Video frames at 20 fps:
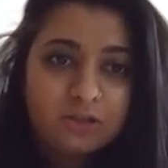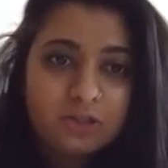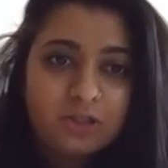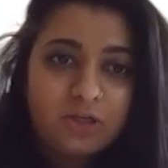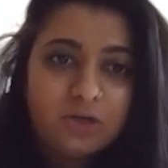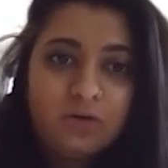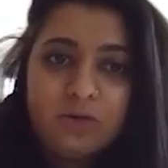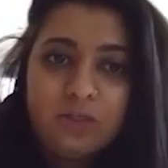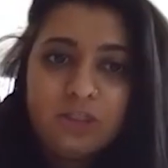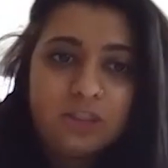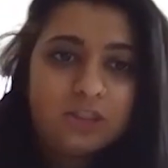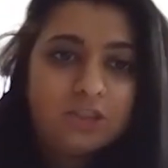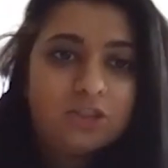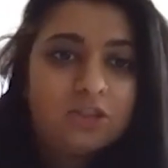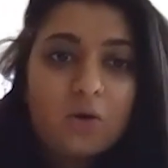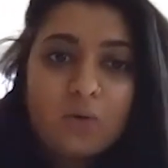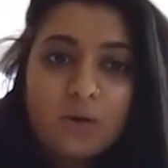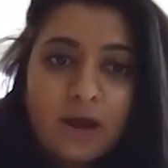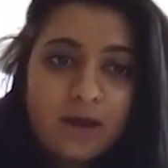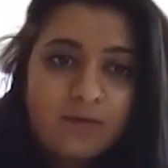too. You just
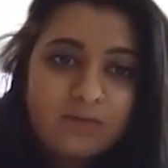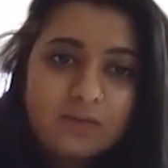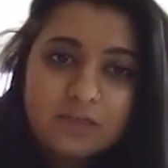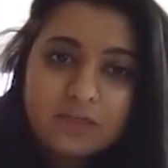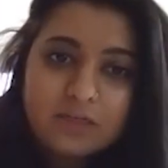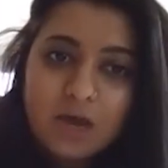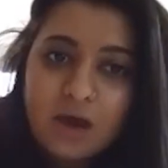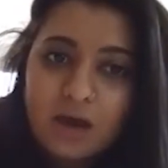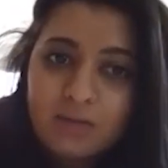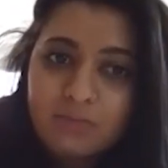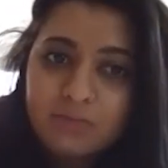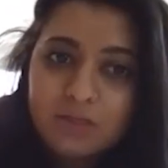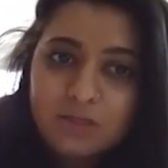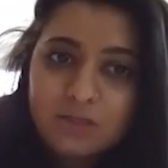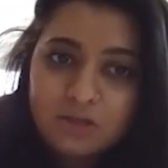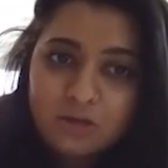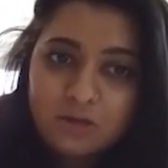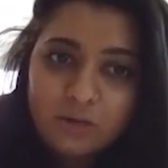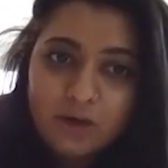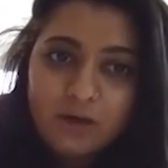don't have the time to
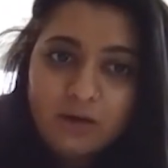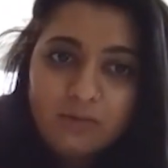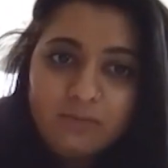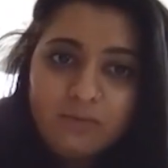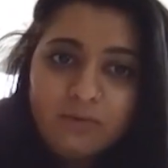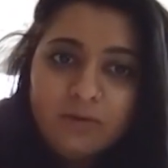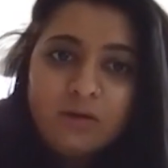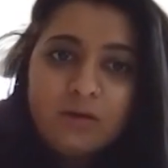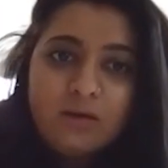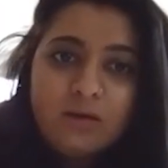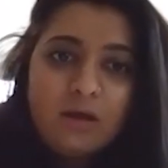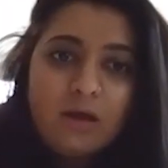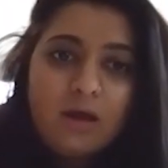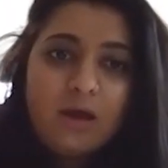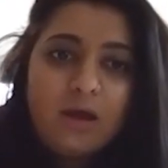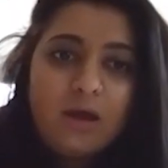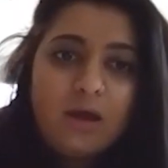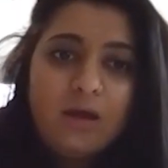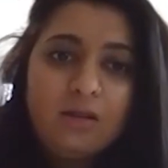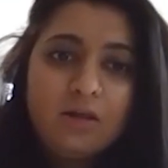do it.
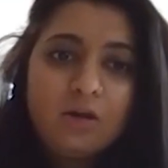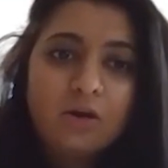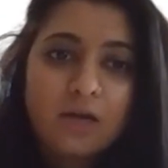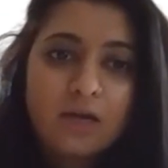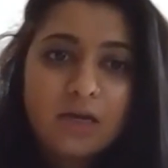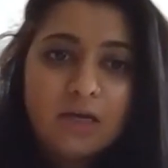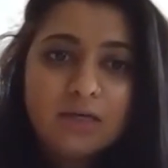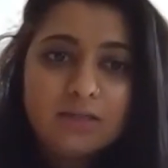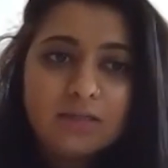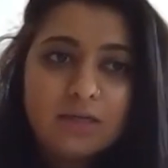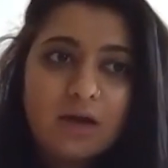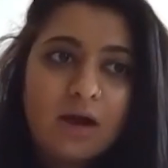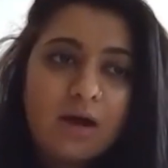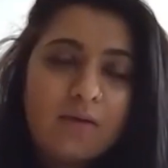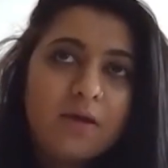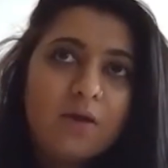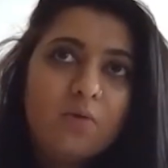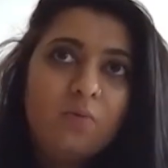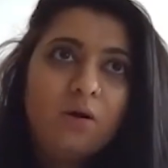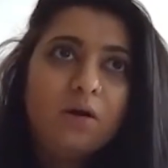And
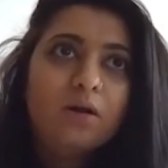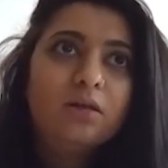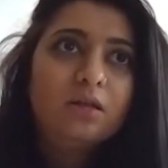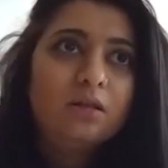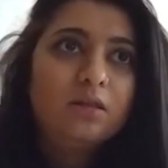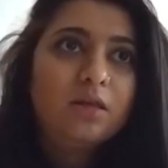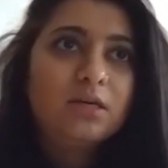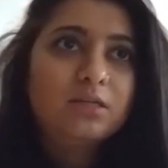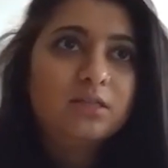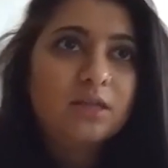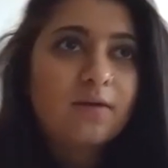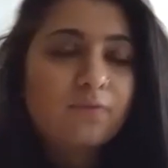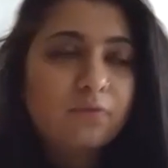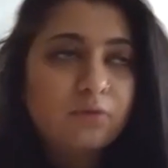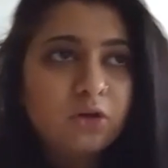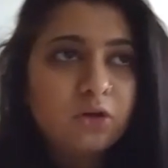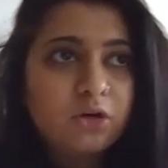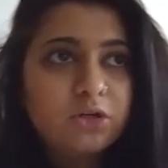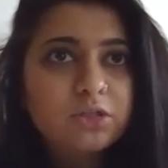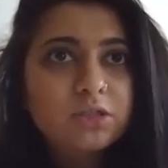one of the things I've
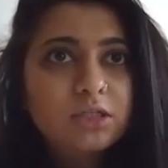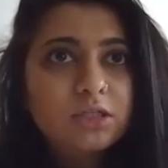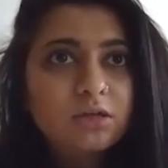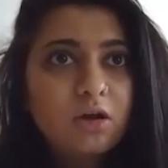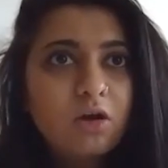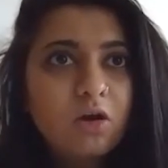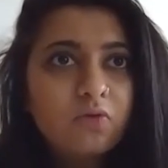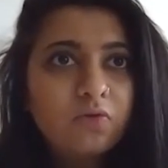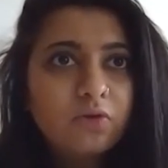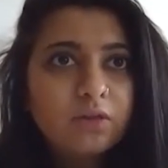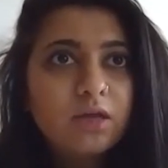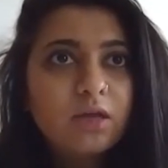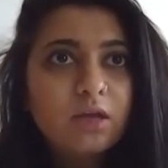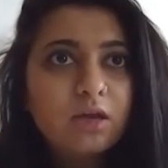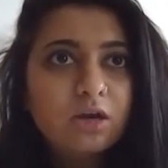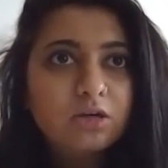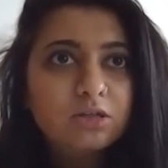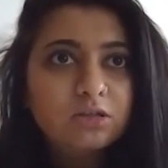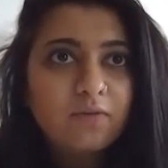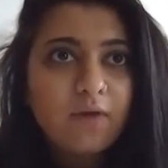learned over the
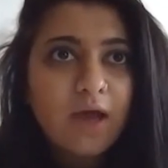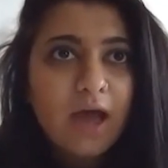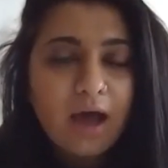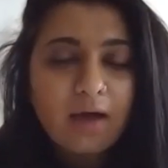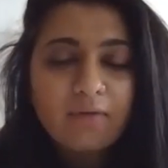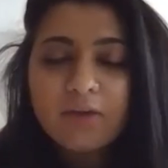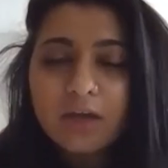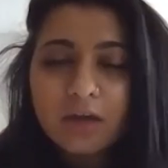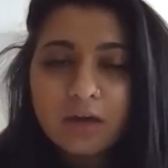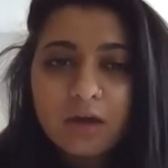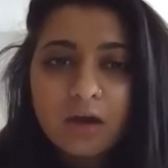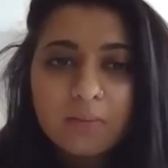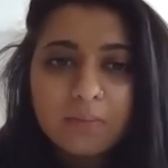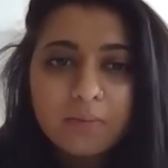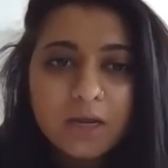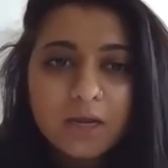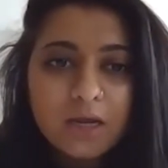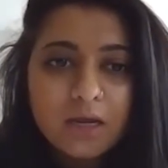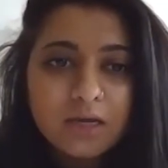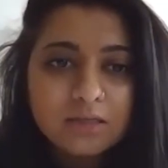years of having a
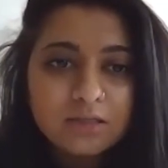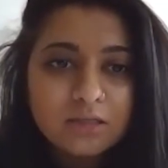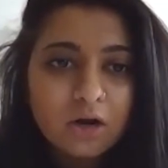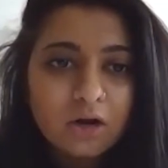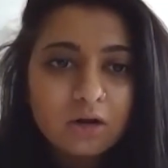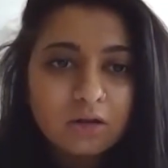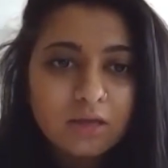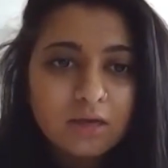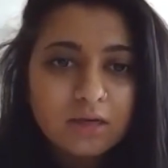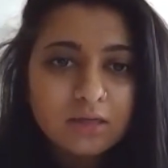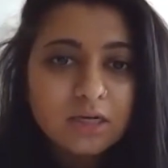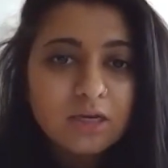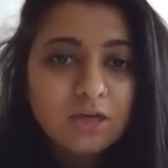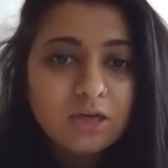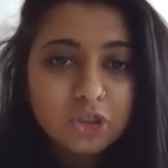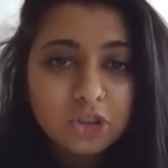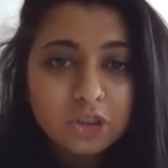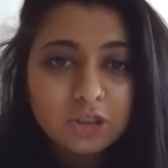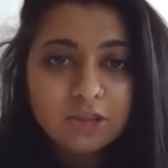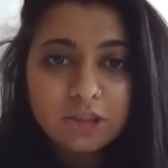company is there are things that you
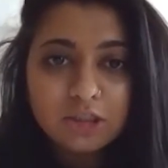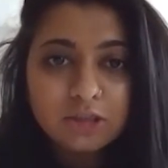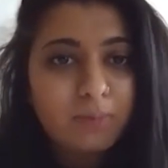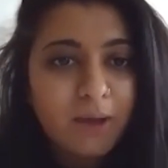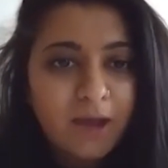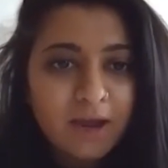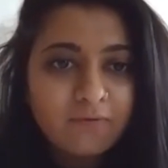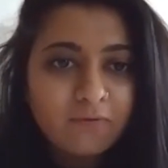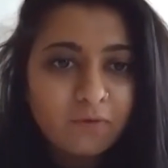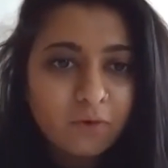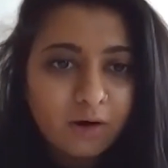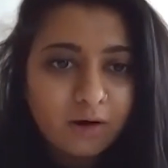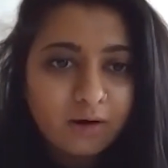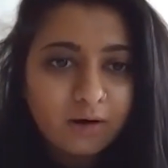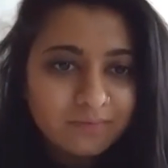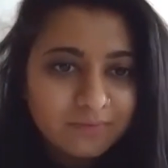should just pay for,